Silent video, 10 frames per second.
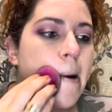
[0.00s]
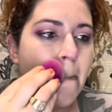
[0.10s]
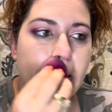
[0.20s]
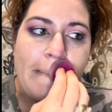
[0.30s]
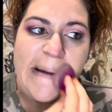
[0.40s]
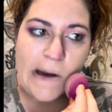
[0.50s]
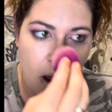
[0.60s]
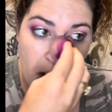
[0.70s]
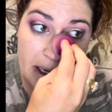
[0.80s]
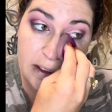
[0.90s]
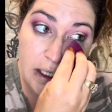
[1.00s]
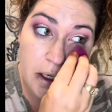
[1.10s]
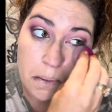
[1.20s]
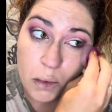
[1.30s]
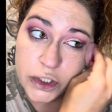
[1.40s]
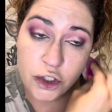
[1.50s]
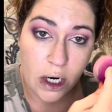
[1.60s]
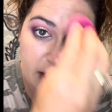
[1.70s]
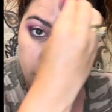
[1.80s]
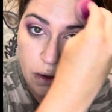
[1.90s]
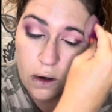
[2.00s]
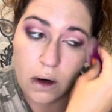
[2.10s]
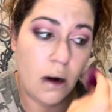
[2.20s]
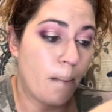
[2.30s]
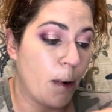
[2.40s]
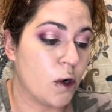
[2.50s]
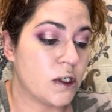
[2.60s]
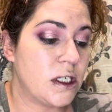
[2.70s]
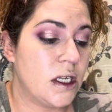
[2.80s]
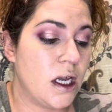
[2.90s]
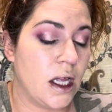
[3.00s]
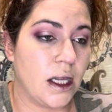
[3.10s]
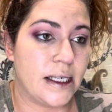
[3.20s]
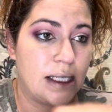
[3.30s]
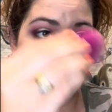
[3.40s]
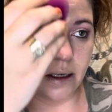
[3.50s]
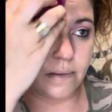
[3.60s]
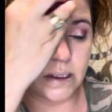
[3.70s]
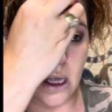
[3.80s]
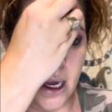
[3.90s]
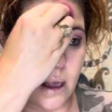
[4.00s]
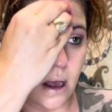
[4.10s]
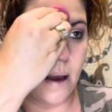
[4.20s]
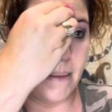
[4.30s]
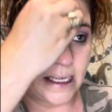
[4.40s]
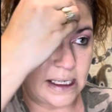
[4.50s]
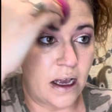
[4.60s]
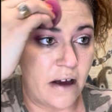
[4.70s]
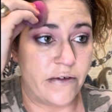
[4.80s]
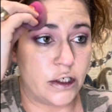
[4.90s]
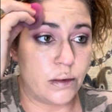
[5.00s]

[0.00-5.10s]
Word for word: really not a tinted moisturizer person unless it gives like amazing coverage,